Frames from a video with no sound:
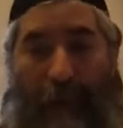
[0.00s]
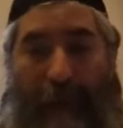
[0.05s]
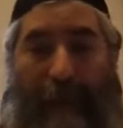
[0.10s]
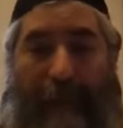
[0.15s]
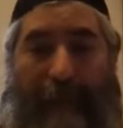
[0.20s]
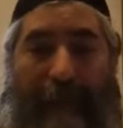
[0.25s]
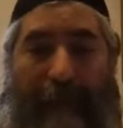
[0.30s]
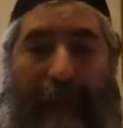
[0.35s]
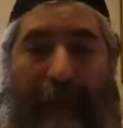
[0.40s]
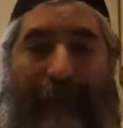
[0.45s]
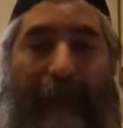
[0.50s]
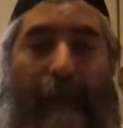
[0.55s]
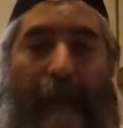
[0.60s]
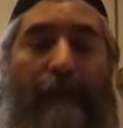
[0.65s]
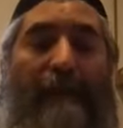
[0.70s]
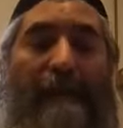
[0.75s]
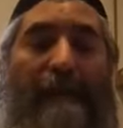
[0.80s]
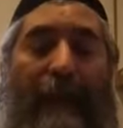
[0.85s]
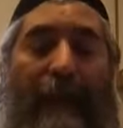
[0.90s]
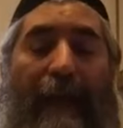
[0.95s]
and how
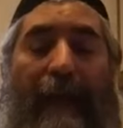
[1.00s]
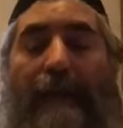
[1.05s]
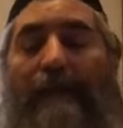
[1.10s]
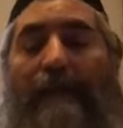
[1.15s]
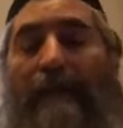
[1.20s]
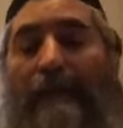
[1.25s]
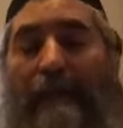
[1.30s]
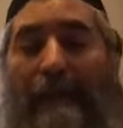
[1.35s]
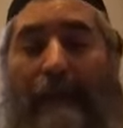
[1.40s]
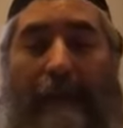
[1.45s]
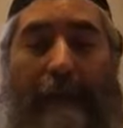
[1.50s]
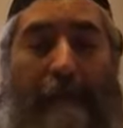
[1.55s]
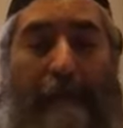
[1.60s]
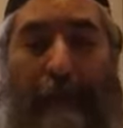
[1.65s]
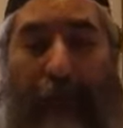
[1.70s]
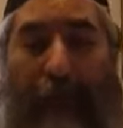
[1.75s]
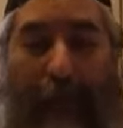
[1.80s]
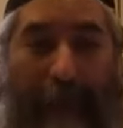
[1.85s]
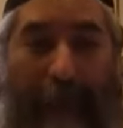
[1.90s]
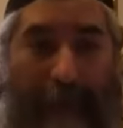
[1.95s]
his actions
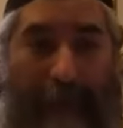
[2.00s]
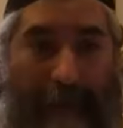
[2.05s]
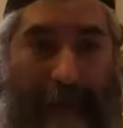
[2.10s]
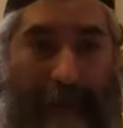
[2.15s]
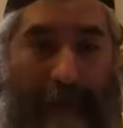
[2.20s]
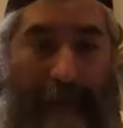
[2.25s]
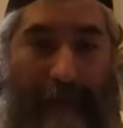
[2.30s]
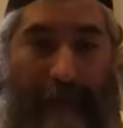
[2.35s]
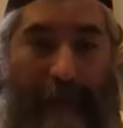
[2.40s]
impact